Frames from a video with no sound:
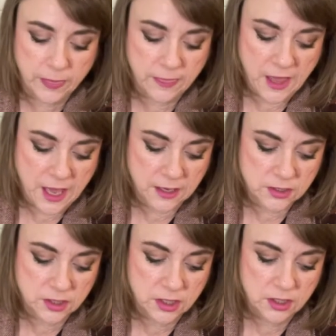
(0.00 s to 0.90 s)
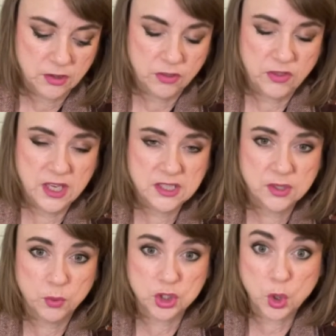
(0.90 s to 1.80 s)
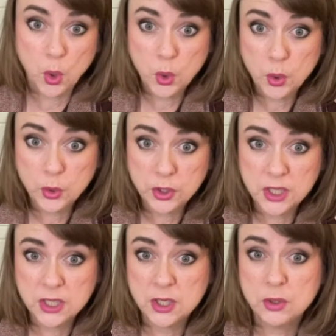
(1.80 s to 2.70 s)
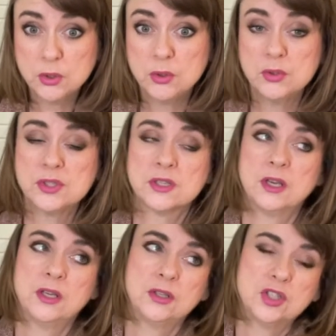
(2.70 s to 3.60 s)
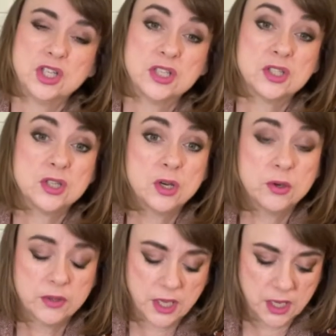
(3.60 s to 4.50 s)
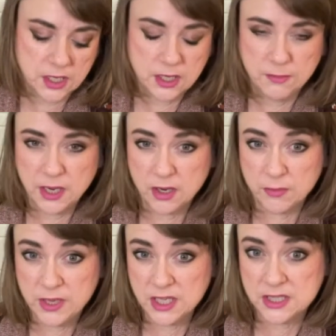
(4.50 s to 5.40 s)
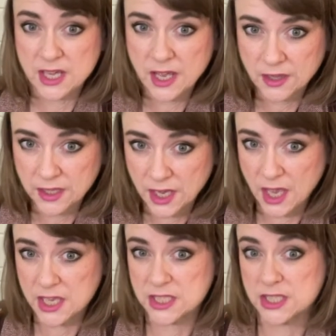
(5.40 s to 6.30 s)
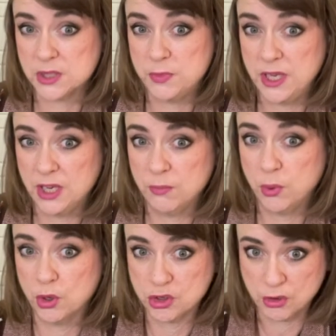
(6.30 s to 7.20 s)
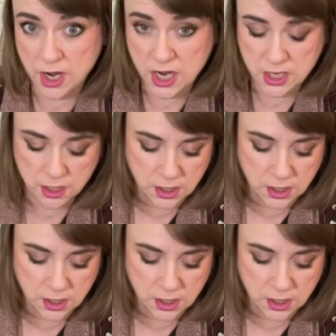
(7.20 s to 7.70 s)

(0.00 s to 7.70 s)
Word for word: that things that were told in the news, just know that it might not be exactly as it's being portrayed.